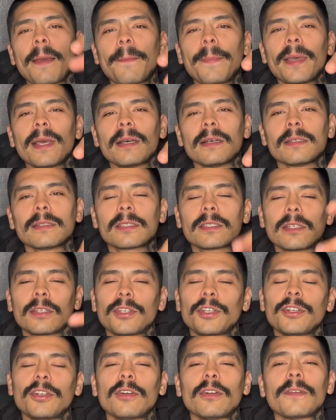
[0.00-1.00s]
bell so
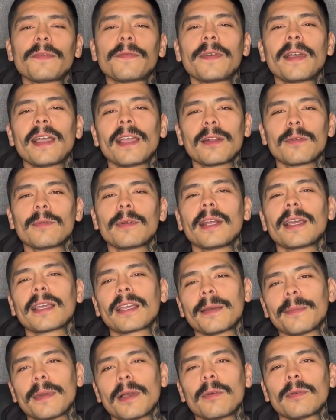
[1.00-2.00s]
you're notified when I
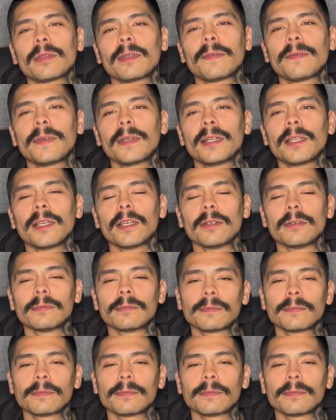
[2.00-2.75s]
come out with the video.